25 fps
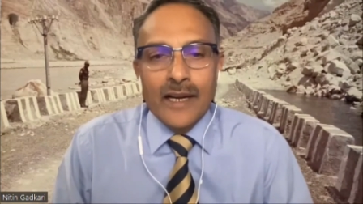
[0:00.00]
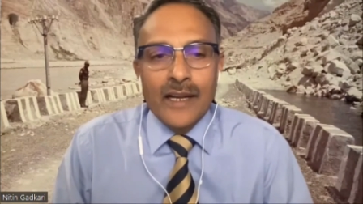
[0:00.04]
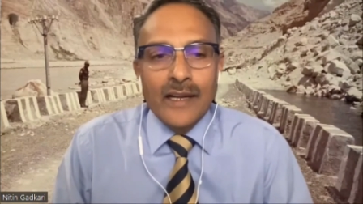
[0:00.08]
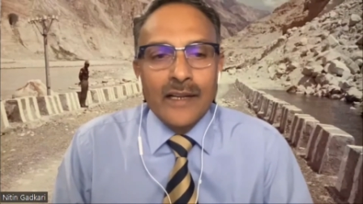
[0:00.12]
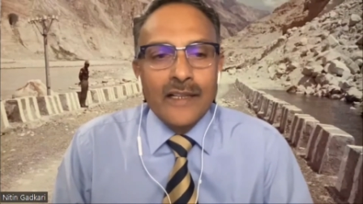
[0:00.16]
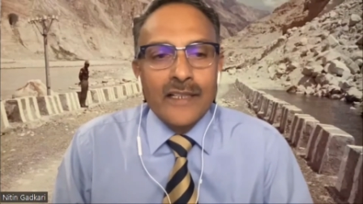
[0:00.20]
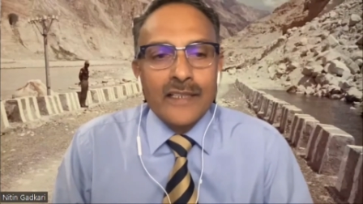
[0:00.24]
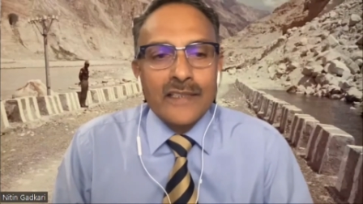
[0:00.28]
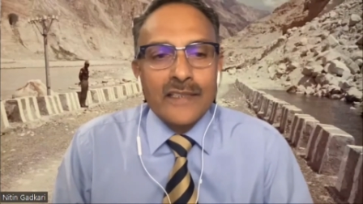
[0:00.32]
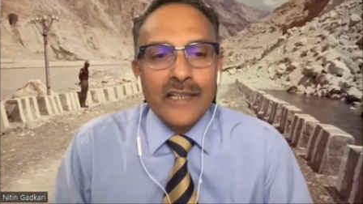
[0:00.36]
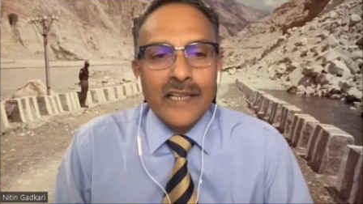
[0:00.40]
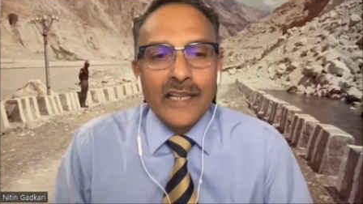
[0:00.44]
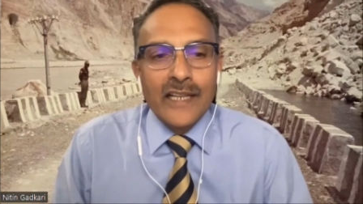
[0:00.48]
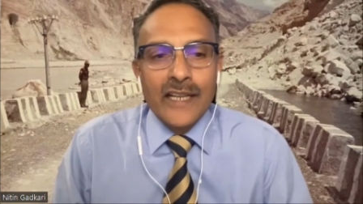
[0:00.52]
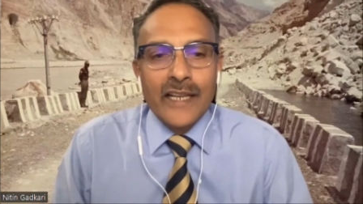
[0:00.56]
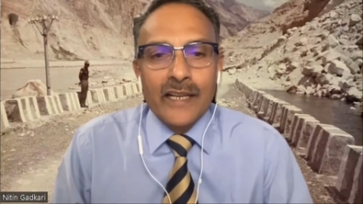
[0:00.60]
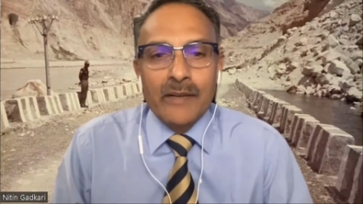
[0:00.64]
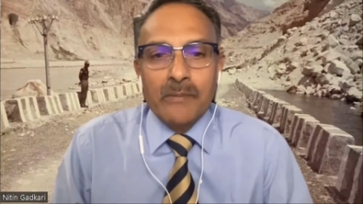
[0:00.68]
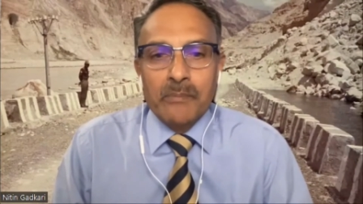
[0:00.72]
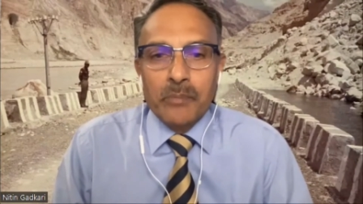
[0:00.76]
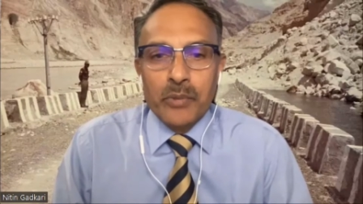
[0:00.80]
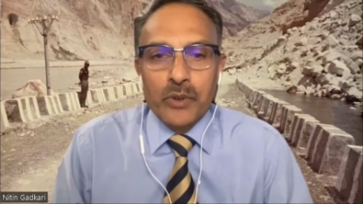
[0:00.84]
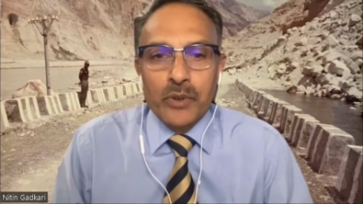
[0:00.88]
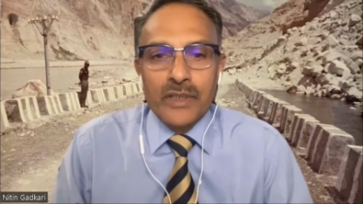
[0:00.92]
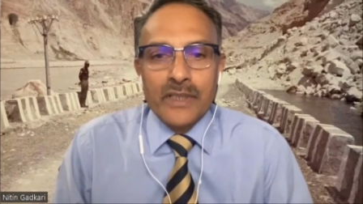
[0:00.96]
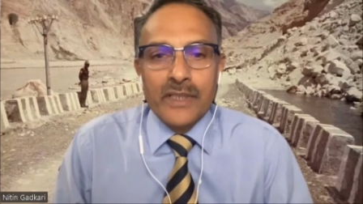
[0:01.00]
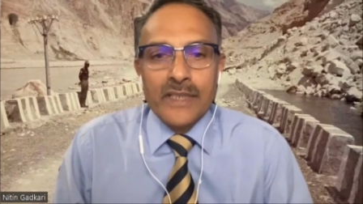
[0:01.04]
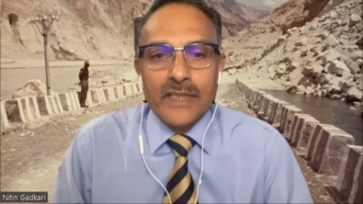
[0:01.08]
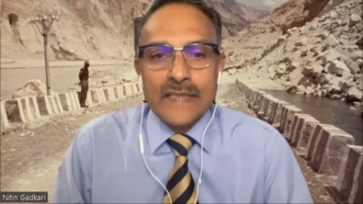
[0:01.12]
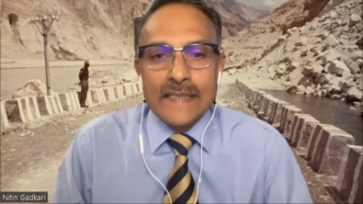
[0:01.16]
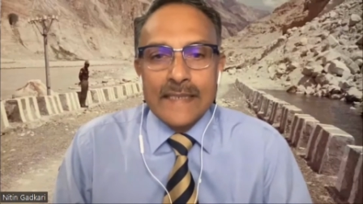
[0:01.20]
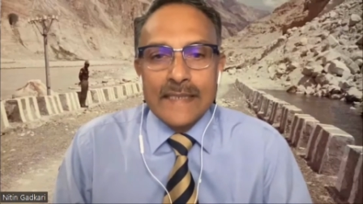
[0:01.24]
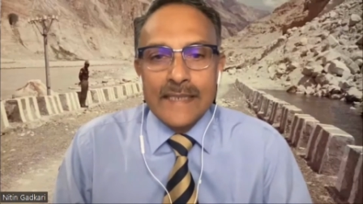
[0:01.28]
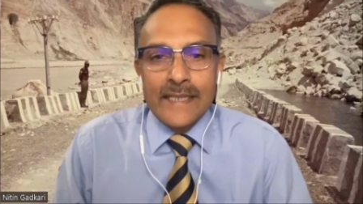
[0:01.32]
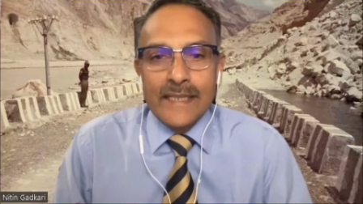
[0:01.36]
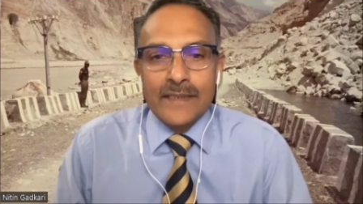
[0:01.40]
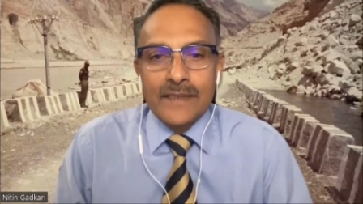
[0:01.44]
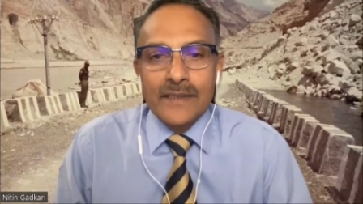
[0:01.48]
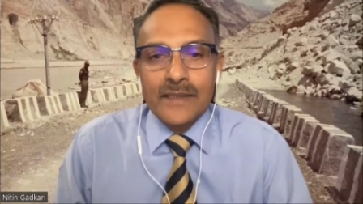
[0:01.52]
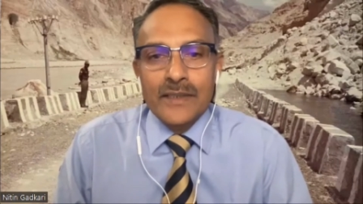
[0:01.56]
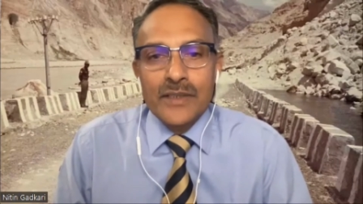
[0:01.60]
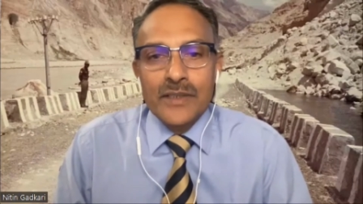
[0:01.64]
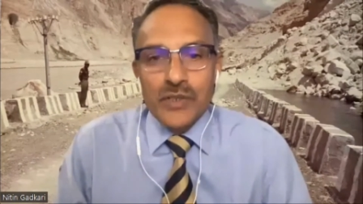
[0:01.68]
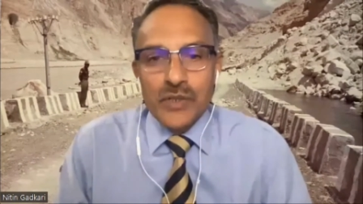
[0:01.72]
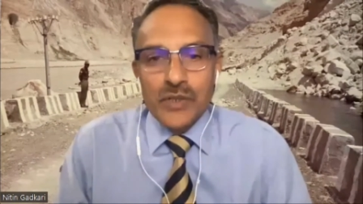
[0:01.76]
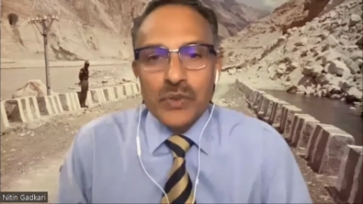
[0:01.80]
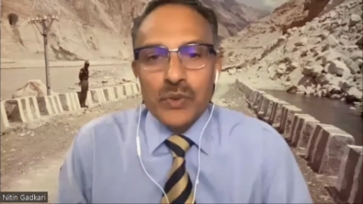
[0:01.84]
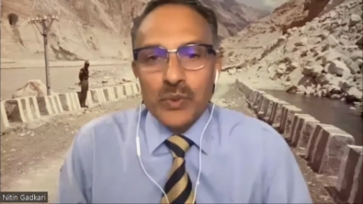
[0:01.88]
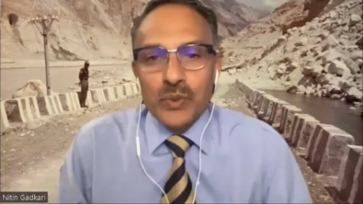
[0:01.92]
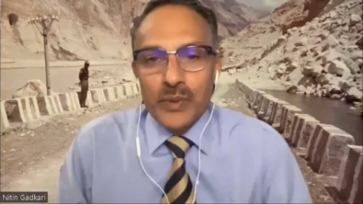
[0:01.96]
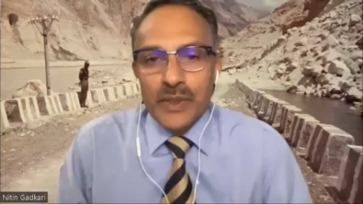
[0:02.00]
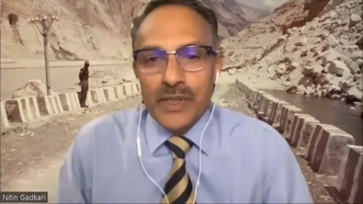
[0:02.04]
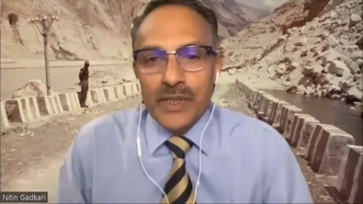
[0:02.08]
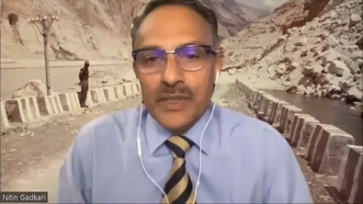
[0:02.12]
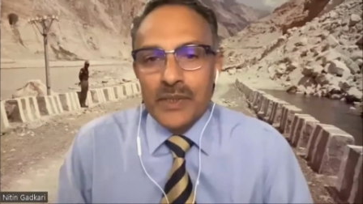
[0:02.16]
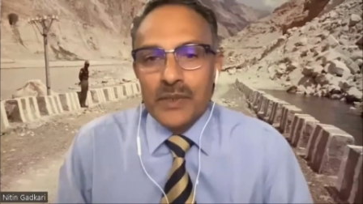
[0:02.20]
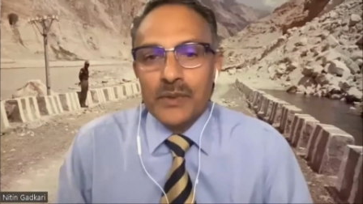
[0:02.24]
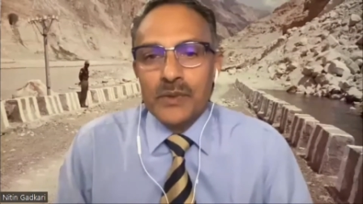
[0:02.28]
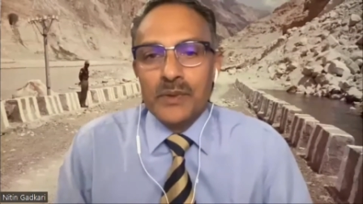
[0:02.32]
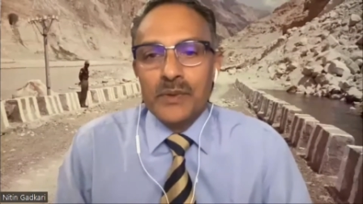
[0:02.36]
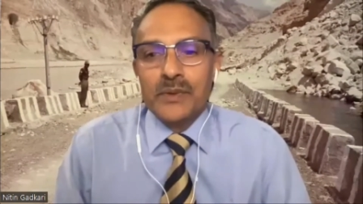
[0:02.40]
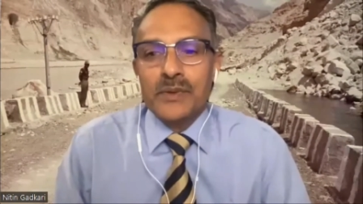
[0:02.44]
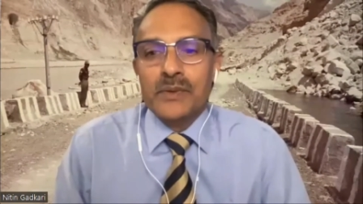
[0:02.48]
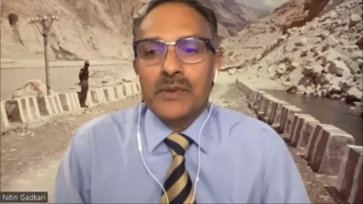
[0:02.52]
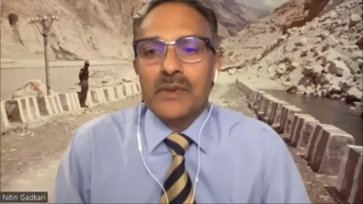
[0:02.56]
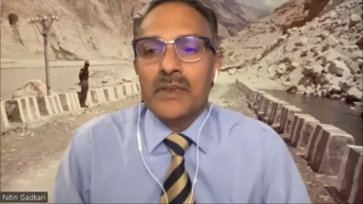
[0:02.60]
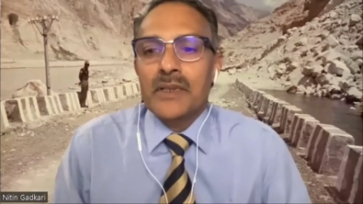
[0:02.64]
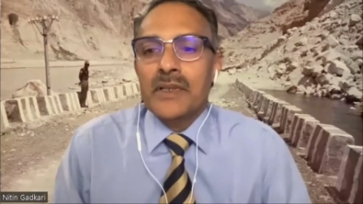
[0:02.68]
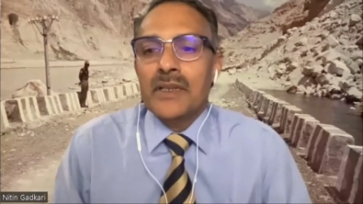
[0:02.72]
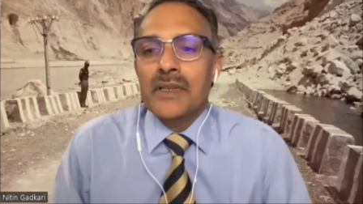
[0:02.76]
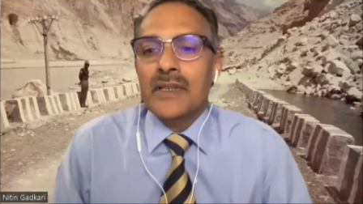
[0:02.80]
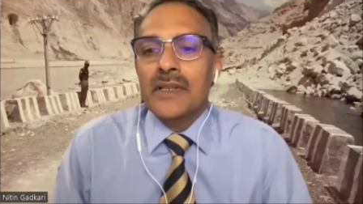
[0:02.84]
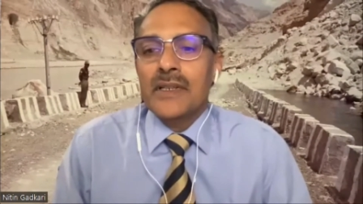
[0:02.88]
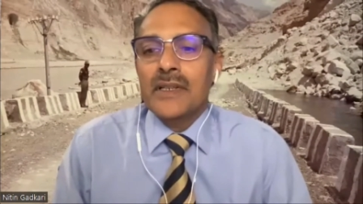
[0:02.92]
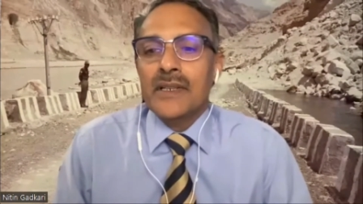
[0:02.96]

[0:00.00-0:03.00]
tirelessly, and put the season 2 into